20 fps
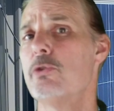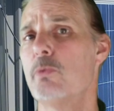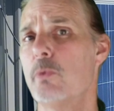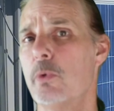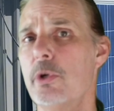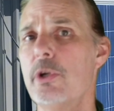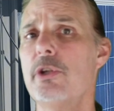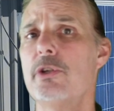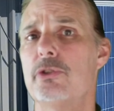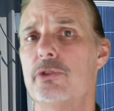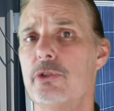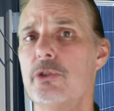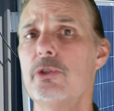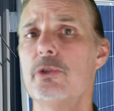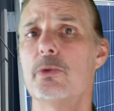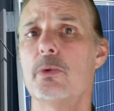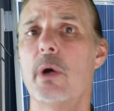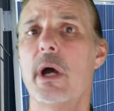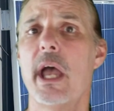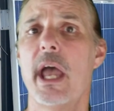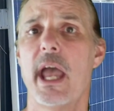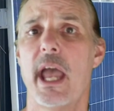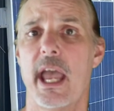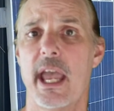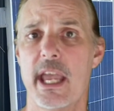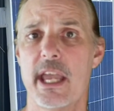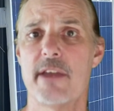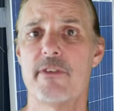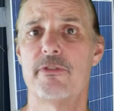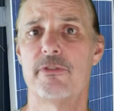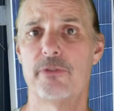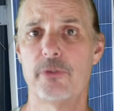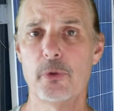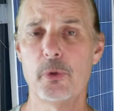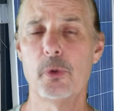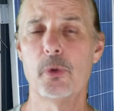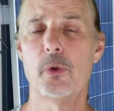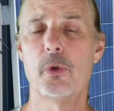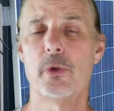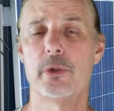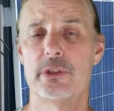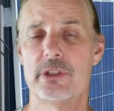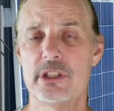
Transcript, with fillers: you would do a full